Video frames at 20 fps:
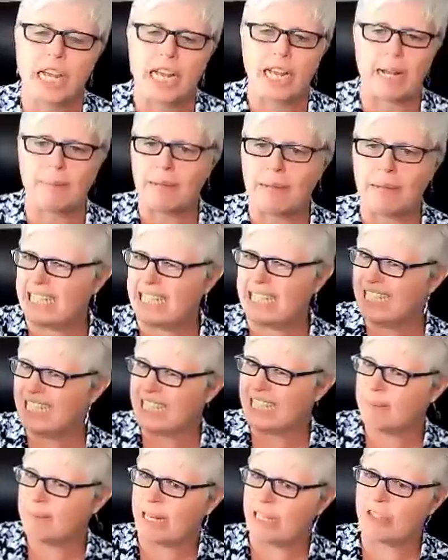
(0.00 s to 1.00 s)
like I'm like, this
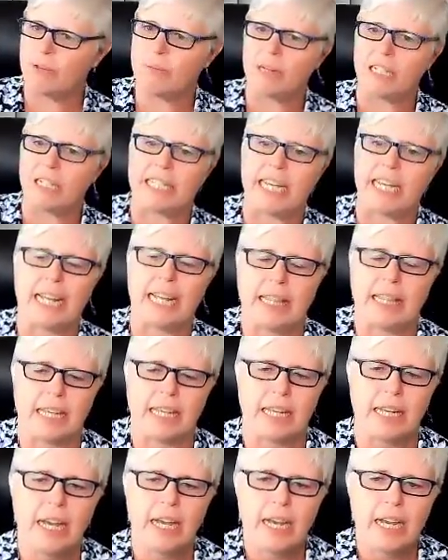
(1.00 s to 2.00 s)
is about two months out, I think.